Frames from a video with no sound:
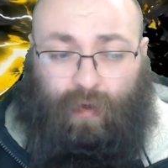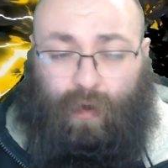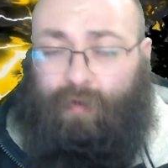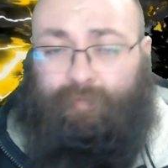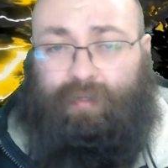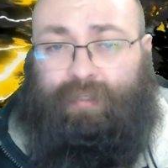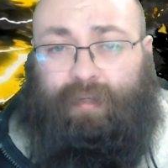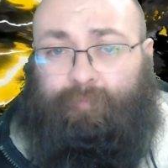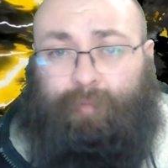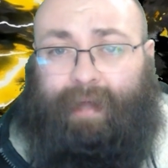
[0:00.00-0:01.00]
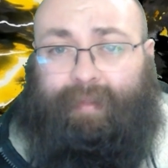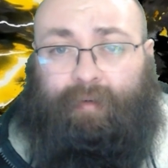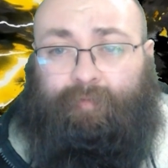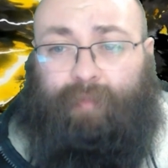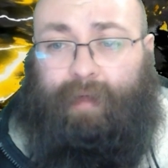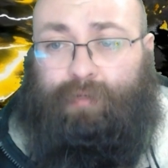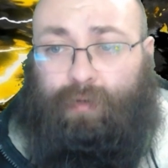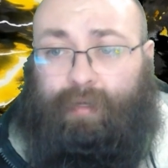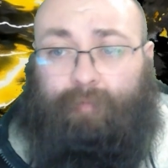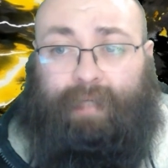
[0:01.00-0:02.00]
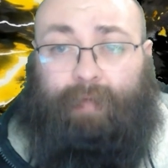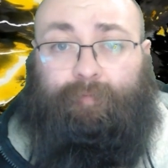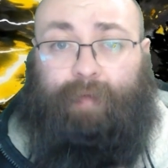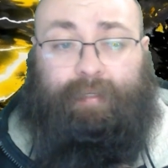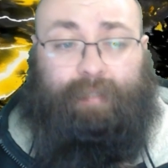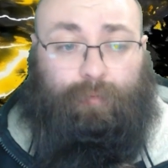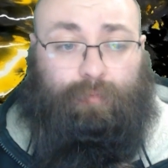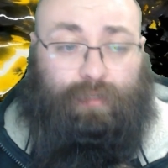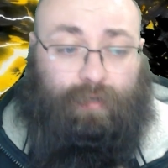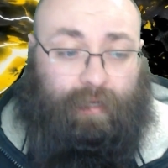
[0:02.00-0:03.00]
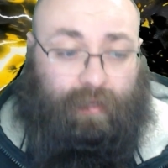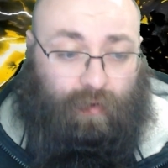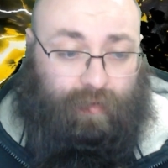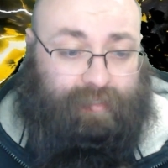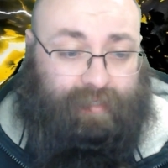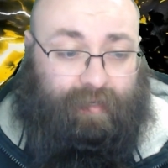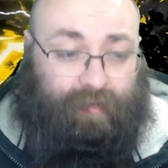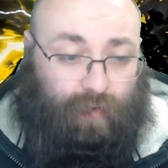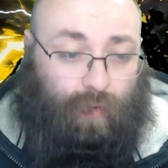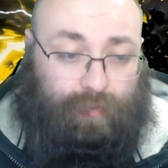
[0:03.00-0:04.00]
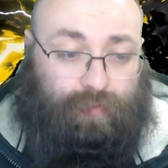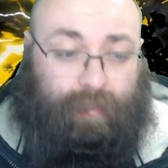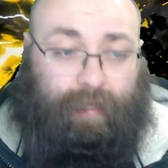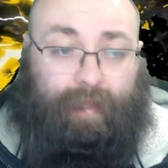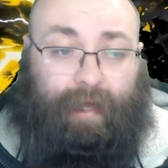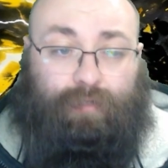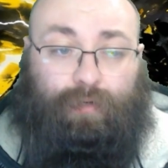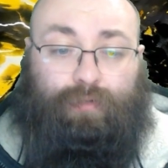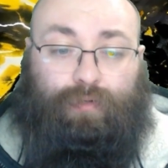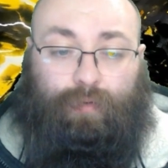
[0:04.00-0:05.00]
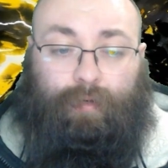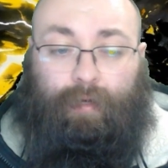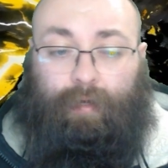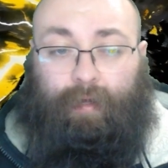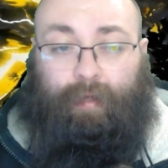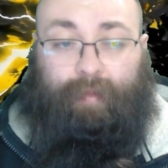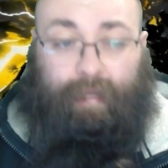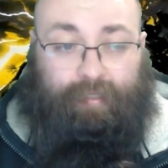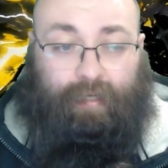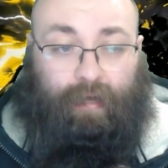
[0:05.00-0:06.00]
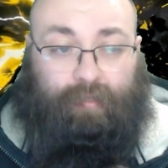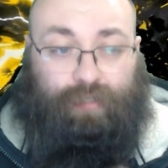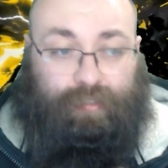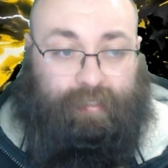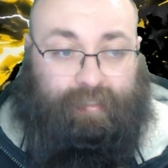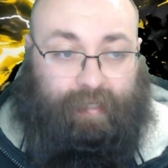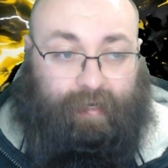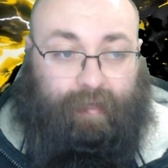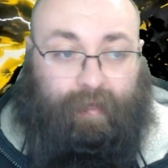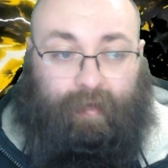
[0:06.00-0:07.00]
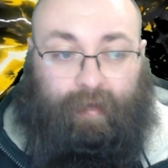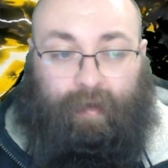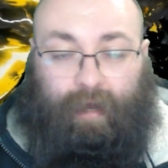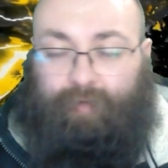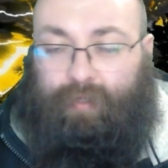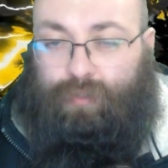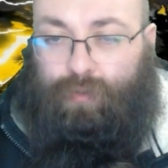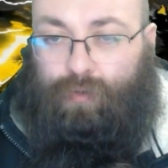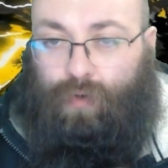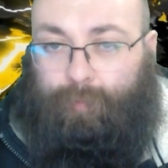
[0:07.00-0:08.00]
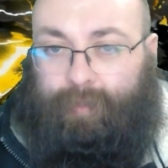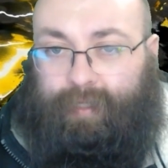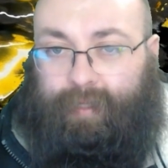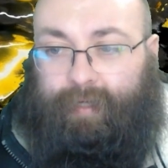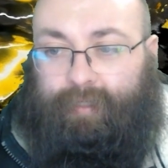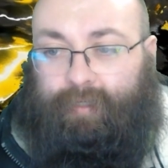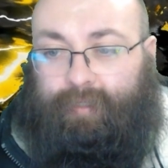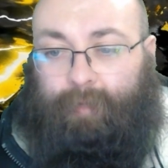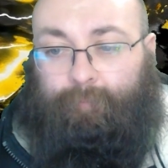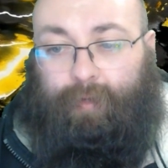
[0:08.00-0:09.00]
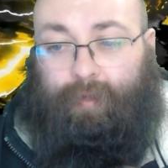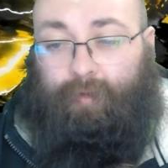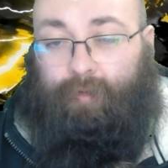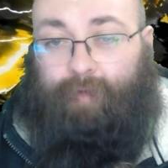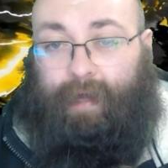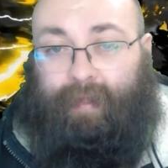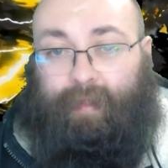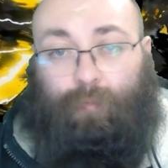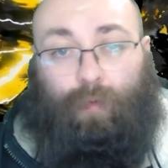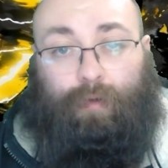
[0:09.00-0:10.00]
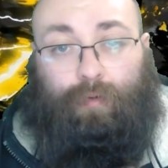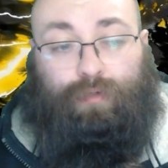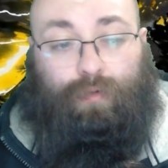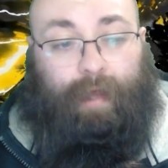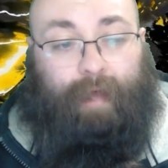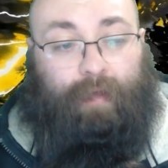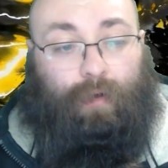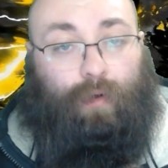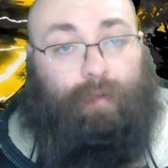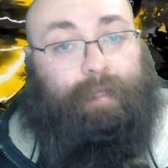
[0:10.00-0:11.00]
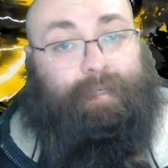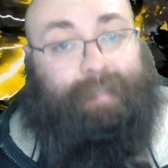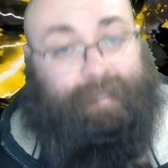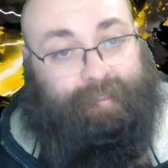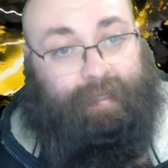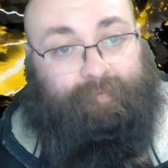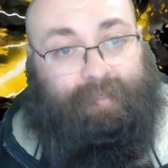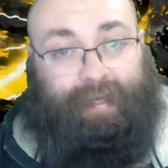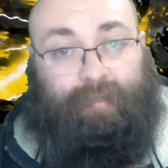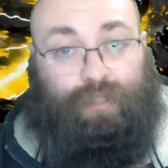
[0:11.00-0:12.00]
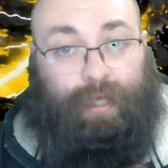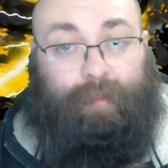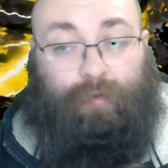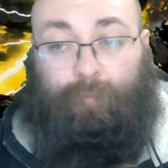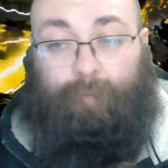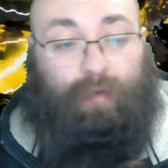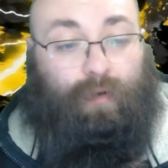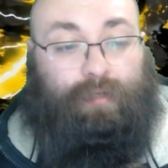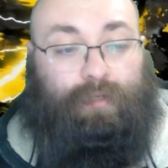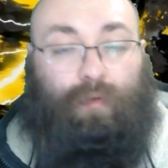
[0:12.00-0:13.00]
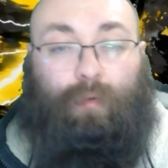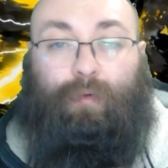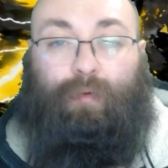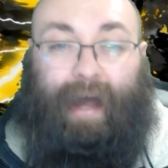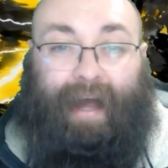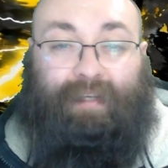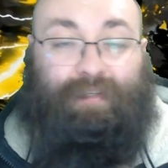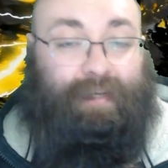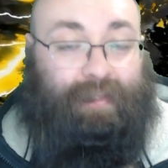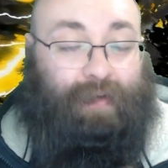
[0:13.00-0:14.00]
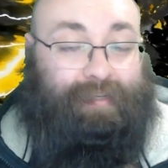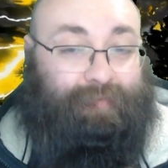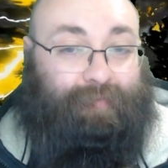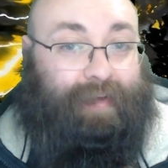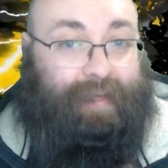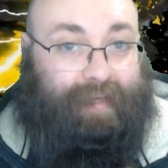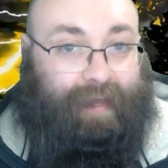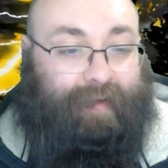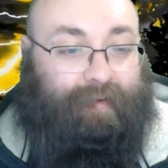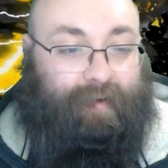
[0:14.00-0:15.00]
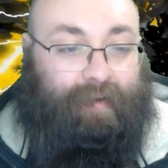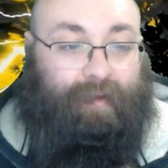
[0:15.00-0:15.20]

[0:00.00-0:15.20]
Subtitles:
All of our stuff practically flips or comes in face down. So, like, honestly, you're always going to get that draw 2. This card's just as silly. I run 2 copies of this simply down to the fact I didn't want to go too heavy on the 6 diffs in general, because Nomu actually doesn't really care.